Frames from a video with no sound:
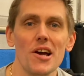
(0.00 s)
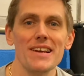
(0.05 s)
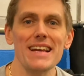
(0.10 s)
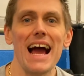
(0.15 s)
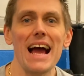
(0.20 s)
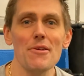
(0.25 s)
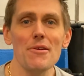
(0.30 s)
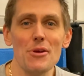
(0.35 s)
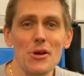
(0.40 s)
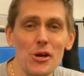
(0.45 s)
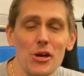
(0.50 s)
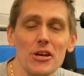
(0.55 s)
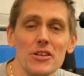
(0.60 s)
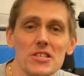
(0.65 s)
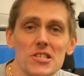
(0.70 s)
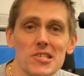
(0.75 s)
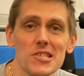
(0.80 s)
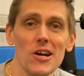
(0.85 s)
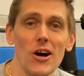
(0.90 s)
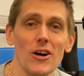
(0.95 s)
now you can
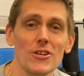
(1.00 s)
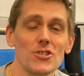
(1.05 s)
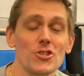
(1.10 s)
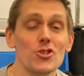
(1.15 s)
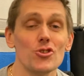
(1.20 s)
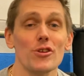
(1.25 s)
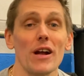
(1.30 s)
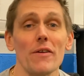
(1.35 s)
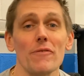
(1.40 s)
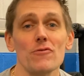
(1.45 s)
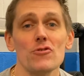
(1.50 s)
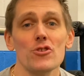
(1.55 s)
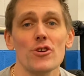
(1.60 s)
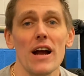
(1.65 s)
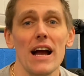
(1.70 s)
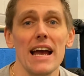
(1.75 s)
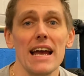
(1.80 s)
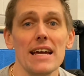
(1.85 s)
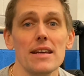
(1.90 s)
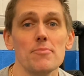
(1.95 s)
start to strength
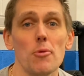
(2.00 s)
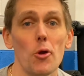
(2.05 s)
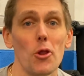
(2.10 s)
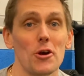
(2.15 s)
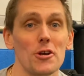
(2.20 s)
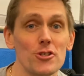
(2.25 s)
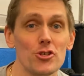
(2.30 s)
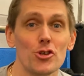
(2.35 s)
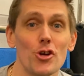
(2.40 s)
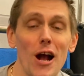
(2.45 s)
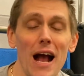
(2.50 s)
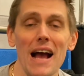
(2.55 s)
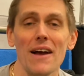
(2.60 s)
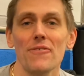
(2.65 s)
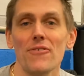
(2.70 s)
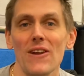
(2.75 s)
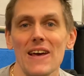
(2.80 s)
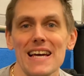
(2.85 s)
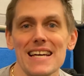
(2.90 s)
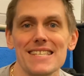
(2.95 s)
train more like a
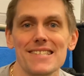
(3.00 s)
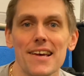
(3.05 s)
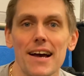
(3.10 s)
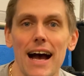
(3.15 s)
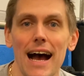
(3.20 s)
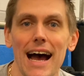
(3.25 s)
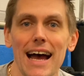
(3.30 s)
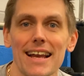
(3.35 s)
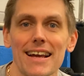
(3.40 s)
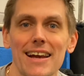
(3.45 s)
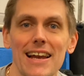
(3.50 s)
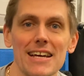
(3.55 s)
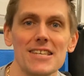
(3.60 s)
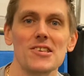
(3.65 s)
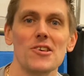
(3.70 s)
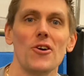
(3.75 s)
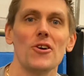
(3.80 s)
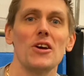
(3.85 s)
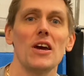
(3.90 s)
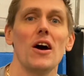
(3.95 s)
triathlete and
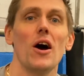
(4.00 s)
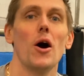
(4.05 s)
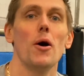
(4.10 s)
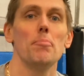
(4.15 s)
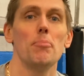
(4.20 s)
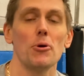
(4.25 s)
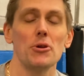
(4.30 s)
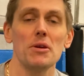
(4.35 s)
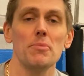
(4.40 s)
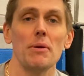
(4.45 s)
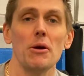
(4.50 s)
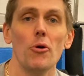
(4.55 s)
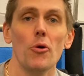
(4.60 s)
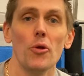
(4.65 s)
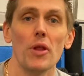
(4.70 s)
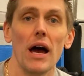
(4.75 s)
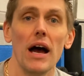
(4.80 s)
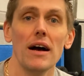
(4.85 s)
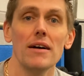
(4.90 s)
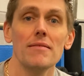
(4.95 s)
less like a
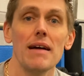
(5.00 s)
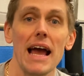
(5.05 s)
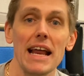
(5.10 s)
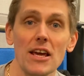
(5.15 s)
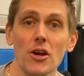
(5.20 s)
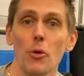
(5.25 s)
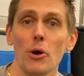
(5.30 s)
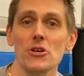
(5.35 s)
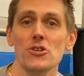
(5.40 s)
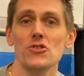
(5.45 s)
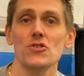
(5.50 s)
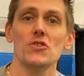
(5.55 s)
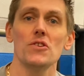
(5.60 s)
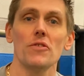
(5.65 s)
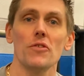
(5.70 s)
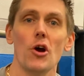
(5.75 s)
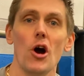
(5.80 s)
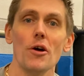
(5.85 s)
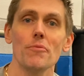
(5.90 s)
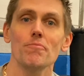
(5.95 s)
bodybuilder. Any questions
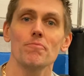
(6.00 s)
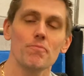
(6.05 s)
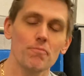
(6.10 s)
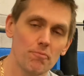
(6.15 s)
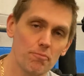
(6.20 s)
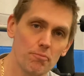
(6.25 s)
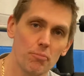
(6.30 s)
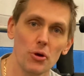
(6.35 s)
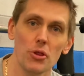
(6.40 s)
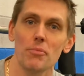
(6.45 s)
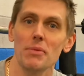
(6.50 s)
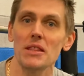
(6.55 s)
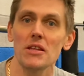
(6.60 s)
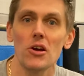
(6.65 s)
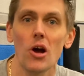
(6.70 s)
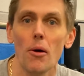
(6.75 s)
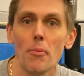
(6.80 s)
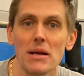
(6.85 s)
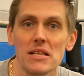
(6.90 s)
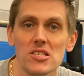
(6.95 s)
you've got, put them in the
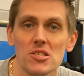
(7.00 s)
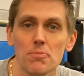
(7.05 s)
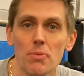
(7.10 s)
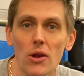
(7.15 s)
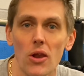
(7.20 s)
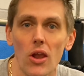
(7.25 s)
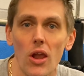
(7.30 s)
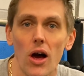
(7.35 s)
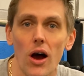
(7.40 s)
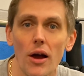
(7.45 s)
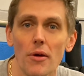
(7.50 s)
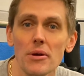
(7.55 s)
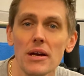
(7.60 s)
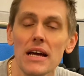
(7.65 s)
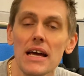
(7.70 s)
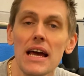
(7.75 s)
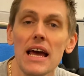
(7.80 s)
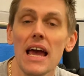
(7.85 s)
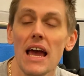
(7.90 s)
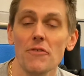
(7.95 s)
comments below.
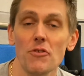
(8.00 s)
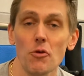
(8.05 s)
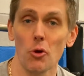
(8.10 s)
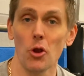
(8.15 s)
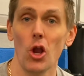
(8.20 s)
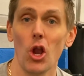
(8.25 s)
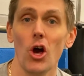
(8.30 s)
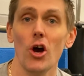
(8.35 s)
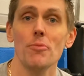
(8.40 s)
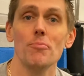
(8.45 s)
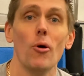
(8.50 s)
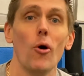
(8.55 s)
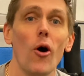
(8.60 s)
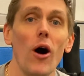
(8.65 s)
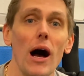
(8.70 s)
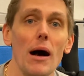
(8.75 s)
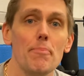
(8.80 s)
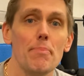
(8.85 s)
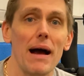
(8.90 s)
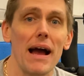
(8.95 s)
If you want to learn
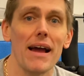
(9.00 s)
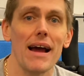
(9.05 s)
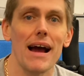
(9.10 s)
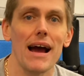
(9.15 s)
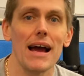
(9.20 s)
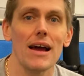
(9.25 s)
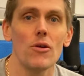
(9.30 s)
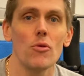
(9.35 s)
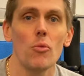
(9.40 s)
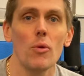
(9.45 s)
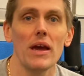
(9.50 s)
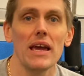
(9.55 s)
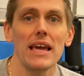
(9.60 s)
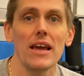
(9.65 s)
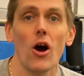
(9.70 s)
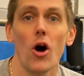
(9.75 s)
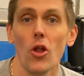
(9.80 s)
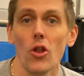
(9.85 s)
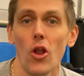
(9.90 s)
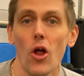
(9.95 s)
more about how we
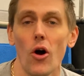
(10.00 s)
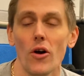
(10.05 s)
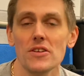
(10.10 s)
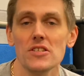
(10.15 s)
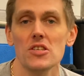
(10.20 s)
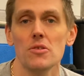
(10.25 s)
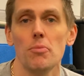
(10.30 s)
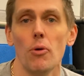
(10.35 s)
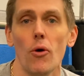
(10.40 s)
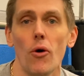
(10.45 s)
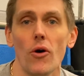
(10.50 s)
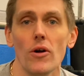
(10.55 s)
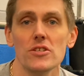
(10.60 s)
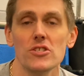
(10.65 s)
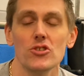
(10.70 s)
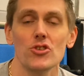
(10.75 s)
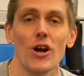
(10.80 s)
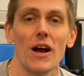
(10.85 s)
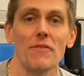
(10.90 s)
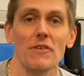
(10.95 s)
online support
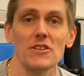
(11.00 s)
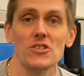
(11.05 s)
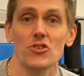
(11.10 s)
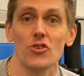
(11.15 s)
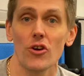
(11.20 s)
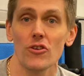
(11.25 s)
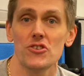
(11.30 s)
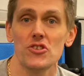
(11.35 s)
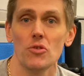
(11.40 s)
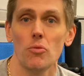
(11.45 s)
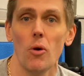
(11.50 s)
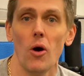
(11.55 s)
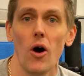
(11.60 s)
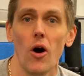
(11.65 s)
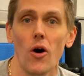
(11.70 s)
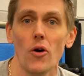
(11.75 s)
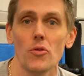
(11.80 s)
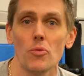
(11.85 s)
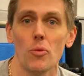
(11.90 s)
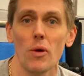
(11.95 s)
triathletes across the
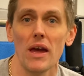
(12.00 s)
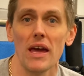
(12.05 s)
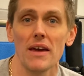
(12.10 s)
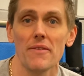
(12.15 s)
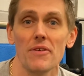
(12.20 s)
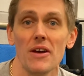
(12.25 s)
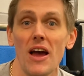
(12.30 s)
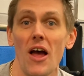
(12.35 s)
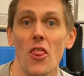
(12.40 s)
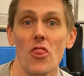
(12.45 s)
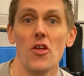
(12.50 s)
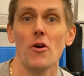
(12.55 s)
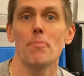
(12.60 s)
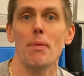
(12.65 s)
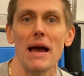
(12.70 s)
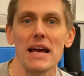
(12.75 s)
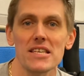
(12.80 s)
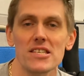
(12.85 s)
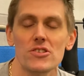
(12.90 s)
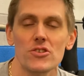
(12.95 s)
world with the
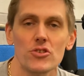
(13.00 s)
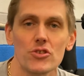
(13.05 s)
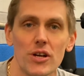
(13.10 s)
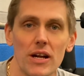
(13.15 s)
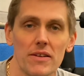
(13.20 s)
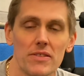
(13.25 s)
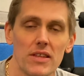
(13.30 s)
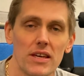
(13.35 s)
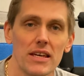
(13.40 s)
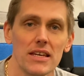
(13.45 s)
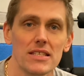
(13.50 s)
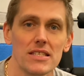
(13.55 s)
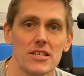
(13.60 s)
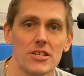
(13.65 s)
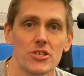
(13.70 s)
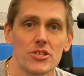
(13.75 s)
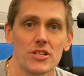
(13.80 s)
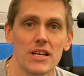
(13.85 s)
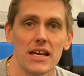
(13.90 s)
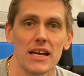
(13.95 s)
best strength and
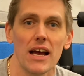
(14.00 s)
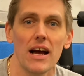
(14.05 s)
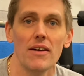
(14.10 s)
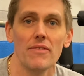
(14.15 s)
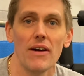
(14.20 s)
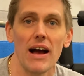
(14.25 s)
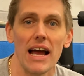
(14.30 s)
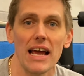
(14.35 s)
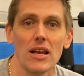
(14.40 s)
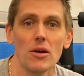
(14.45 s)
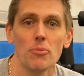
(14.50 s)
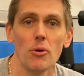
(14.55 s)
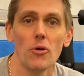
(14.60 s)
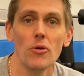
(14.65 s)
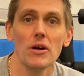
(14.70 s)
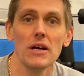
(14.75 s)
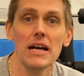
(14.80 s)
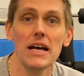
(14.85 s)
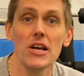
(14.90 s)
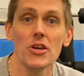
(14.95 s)
conditioning available,
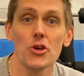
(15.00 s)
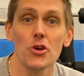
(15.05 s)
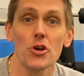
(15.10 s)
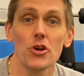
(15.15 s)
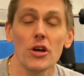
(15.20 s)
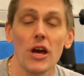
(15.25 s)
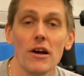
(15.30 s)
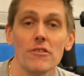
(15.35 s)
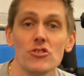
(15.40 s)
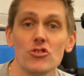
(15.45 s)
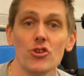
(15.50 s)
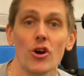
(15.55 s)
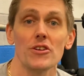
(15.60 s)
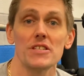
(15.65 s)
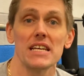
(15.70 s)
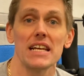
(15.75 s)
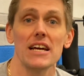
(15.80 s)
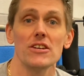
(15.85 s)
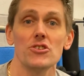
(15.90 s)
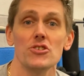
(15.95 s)
you can go to
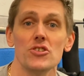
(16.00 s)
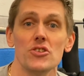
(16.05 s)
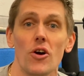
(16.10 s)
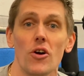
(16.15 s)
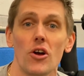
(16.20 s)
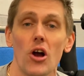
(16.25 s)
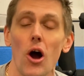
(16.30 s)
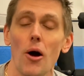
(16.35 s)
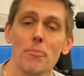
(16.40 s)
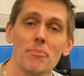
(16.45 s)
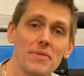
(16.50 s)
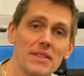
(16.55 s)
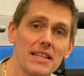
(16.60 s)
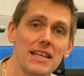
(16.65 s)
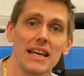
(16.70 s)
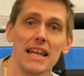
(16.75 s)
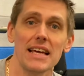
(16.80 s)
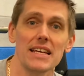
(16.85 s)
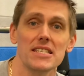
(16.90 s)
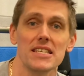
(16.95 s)
TriTenacious.com, the
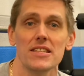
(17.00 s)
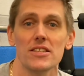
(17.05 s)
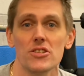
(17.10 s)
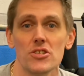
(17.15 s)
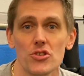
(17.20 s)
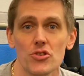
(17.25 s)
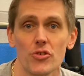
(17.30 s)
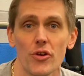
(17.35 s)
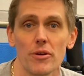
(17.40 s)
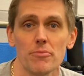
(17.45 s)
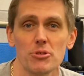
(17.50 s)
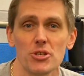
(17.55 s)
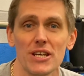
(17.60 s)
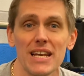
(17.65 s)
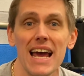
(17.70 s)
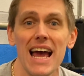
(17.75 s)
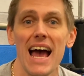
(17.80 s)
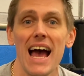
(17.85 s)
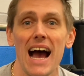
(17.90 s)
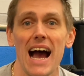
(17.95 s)
link's in the description.
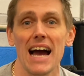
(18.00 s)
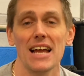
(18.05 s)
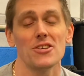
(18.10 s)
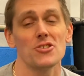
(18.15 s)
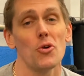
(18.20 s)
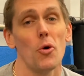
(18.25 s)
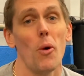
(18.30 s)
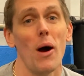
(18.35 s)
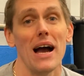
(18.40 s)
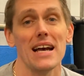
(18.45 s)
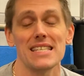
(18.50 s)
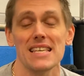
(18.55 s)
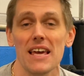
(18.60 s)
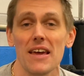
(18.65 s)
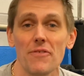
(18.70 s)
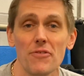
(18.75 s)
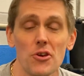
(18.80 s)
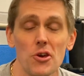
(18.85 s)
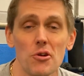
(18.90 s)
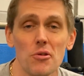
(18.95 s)
And as always,
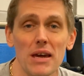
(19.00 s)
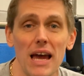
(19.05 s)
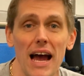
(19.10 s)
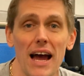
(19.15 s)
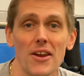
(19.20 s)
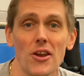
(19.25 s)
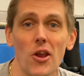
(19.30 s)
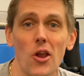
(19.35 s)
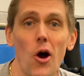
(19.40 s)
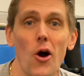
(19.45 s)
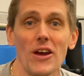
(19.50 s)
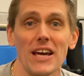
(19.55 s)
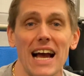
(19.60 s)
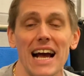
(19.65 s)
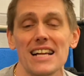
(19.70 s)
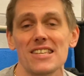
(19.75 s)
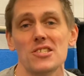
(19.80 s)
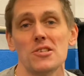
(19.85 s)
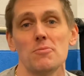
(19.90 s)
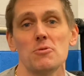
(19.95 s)
if you can like
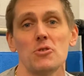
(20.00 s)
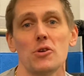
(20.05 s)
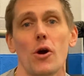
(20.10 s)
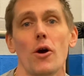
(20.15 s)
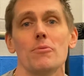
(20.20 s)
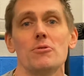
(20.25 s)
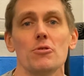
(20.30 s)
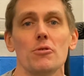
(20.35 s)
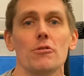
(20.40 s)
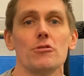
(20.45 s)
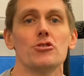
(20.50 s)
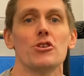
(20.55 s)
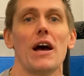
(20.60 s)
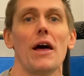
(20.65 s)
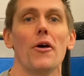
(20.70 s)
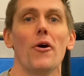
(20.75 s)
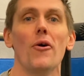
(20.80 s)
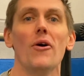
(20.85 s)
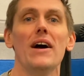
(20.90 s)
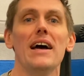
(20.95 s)
and subscribe to our
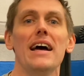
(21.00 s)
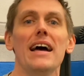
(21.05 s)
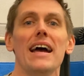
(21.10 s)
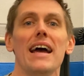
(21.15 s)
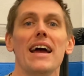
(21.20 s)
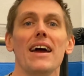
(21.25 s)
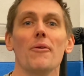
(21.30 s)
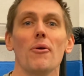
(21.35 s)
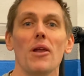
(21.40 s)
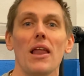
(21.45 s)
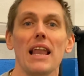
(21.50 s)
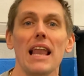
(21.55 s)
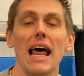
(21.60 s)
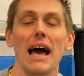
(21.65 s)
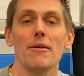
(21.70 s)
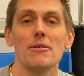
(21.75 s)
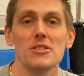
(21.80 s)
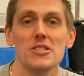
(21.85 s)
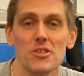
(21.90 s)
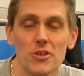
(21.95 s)
channel, it will
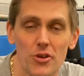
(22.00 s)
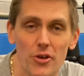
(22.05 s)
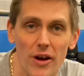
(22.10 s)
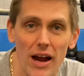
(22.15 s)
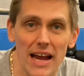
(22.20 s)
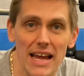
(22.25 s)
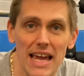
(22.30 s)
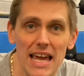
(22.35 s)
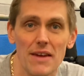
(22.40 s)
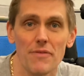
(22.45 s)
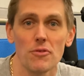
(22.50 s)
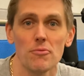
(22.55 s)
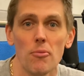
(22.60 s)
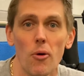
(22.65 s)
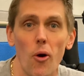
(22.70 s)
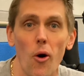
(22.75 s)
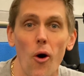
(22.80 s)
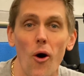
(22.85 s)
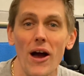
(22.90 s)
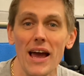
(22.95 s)
allow us to create even
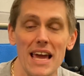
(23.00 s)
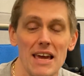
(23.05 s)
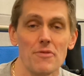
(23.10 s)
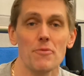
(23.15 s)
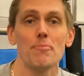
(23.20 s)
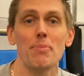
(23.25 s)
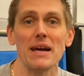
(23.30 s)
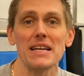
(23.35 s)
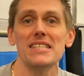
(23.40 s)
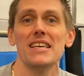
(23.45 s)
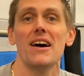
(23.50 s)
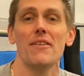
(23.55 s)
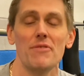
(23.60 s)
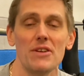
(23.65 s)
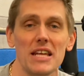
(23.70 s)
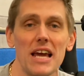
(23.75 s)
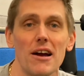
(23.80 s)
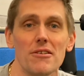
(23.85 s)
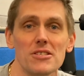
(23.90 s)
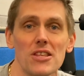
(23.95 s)
better
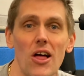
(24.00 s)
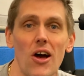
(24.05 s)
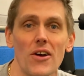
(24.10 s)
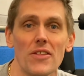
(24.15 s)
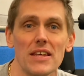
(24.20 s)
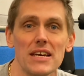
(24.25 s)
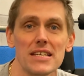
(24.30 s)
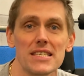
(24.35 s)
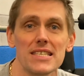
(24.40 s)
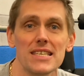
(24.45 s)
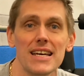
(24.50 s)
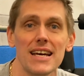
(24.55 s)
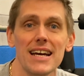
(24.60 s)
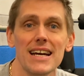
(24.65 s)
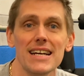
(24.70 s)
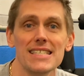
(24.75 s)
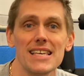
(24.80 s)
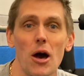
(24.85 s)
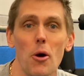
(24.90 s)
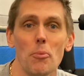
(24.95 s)
videos like this
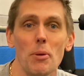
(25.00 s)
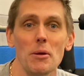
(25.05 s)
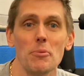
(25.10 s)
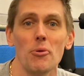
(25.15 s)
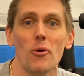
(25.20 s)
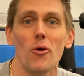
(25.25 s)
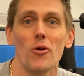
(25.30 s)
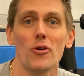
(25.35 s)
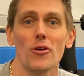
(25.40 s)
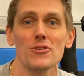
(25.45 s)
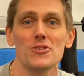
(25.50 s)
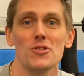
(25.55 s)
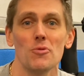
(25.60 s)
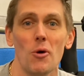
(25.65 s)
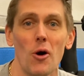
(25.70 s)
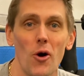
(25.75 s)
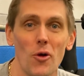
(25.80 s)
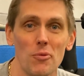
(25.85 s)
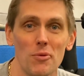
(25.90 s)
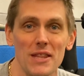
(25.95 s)
to help people across the
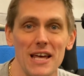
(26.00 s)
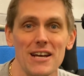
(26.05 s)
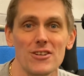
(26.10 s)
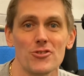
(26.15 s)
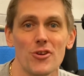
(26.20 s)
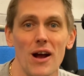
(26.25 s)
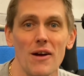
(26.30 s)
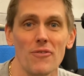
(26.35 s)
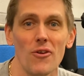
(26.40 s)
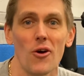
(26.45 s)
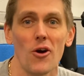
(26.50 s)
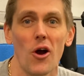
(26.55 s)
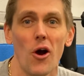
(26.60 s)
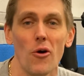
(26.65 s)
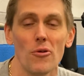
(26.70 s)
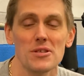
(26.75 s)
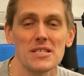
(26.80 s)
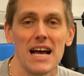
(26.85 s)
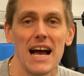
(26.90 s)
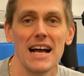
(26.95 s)
world with their triathlon
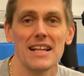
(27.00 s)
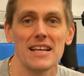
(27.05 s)
goals and